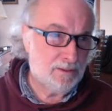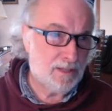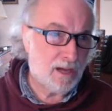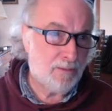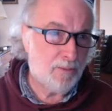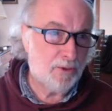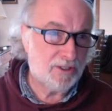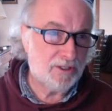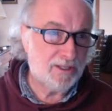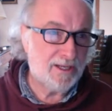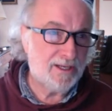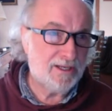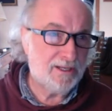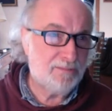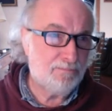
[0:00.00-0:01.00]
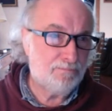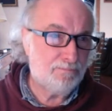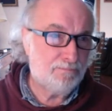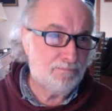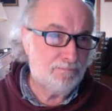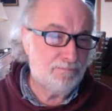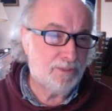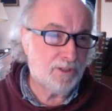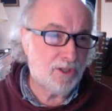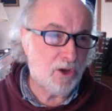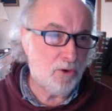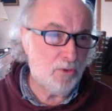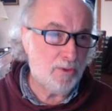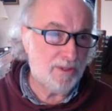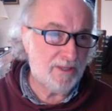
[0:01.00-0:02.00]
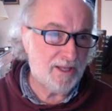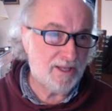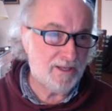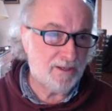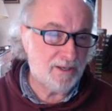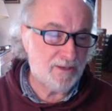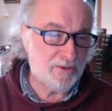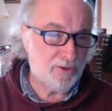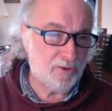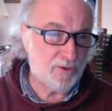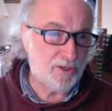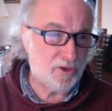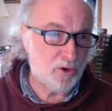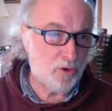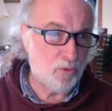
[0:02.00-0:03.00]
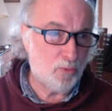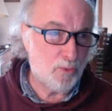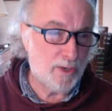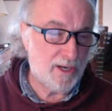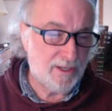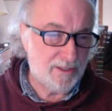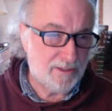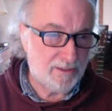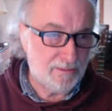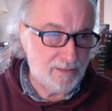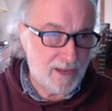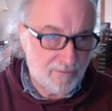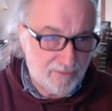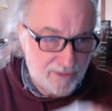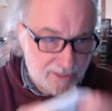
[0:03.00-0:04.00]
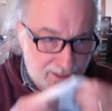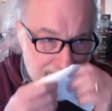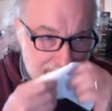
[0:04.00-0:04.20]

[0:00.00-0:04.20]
I'll put the link below and then you can go read everything